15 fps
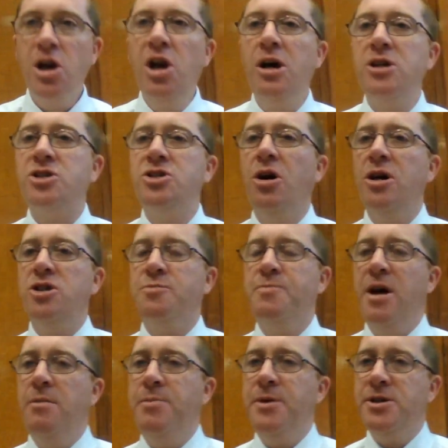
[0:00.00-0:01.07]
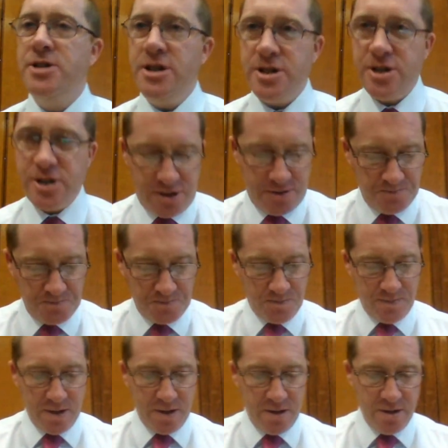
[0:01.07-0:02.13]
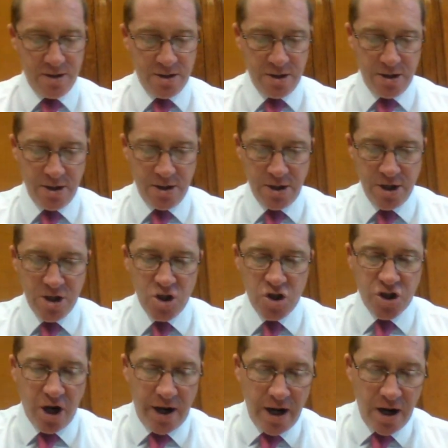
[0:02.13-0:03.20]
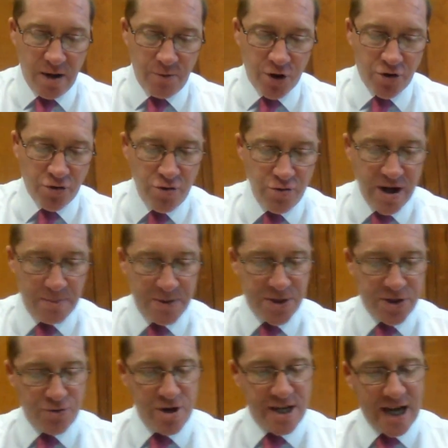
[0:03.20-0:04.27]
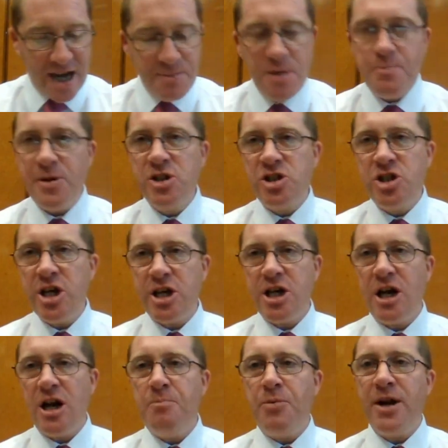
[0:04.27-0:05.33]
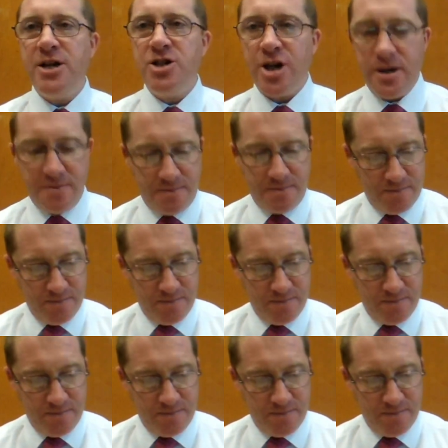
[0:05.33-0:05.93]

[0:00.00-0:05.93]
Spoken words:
Last night's bit of business, signing up recruit number 3, gave me particular pleasure.